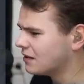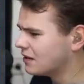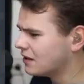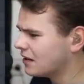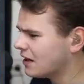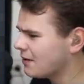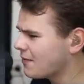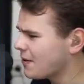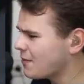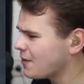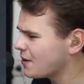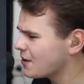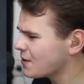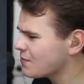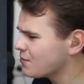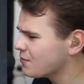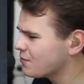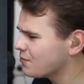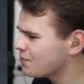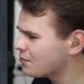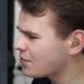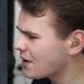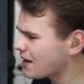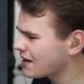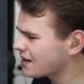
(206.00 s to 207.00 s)
Maybe you can
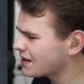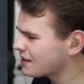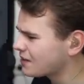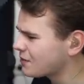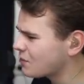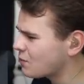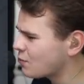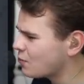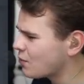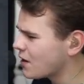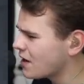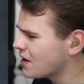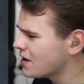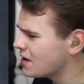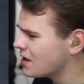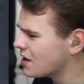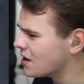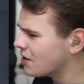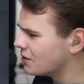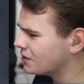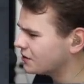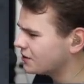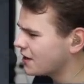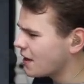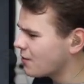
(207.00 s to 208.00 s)
break some
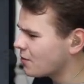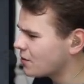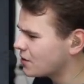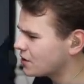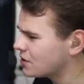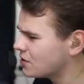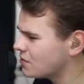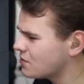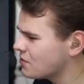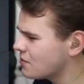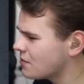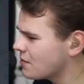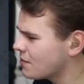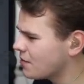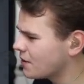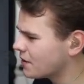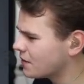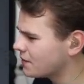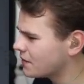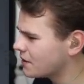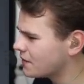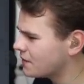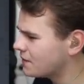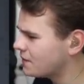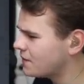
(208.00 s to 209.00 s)
windows. That would do a bit
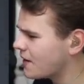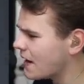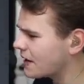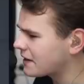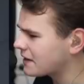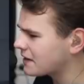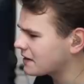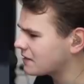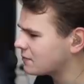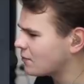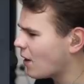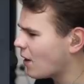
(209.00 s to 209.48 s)
of an effect as